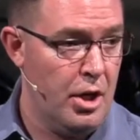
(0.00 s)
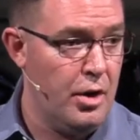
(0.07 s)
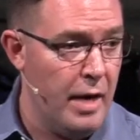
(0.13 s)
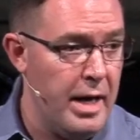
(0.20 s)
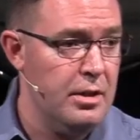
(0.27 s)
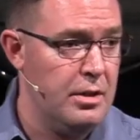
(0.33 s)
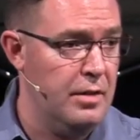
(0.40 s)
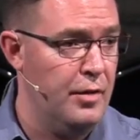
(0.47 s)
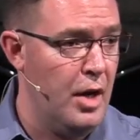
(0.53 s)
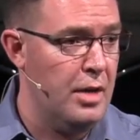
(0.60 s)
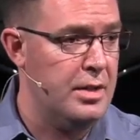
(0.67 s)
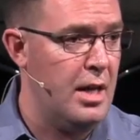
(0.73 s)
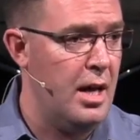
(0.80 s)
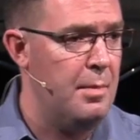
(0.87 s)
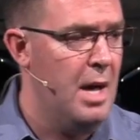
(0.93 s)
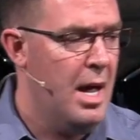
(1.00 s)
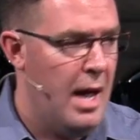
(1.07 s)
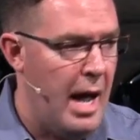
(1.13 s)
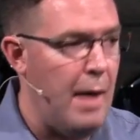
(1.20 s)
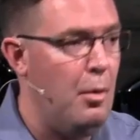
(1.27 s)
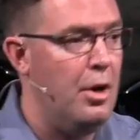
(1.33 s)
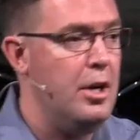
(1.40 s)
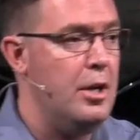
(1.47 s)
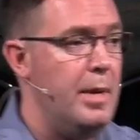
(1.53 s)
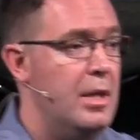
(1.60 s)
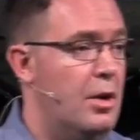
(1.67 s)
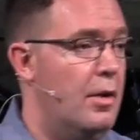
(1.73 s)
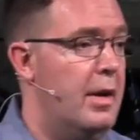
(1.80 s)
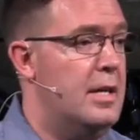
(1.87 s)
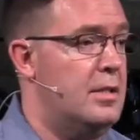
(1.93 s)
The greatest of all time. I wanted to
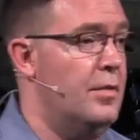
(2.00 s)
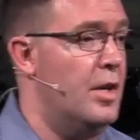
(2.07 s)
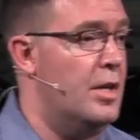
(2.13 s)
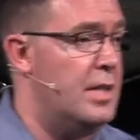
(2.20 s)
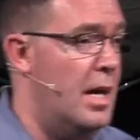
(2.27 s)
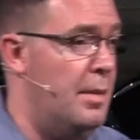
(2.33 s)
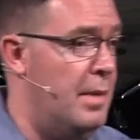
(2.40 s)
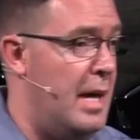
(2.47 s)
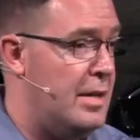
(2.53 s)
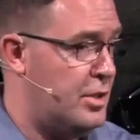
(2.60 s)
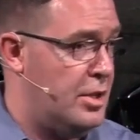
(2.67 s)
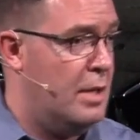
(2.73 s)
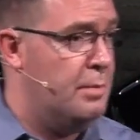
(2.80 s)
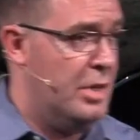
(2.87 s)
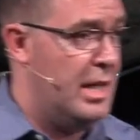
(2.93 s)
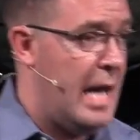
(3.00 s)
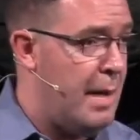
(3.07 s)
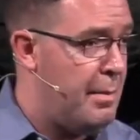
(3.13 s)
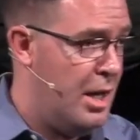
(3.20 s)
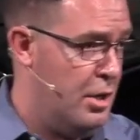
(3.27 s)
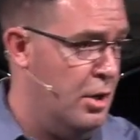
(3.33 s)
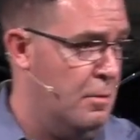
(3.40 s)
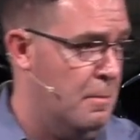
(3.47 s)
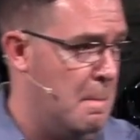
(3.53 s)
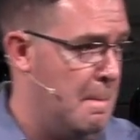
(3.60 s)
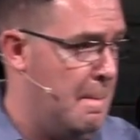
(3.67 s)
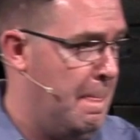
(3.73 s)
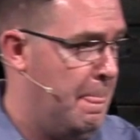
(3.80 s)
be the greatest of all time at something. How about you?